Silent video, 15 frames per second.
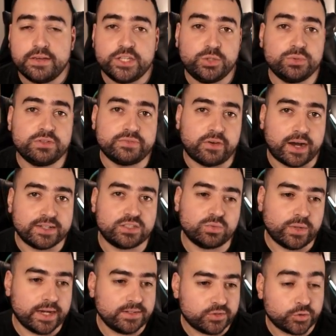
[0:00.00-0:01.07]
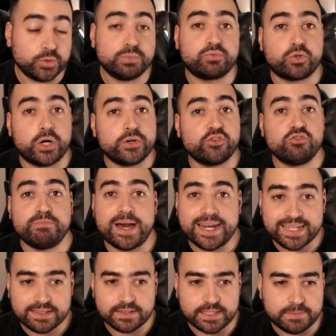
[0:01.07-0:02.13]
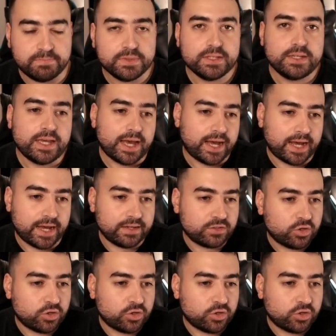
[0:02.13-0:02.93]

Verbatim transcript: You would find a way to programmatically uh,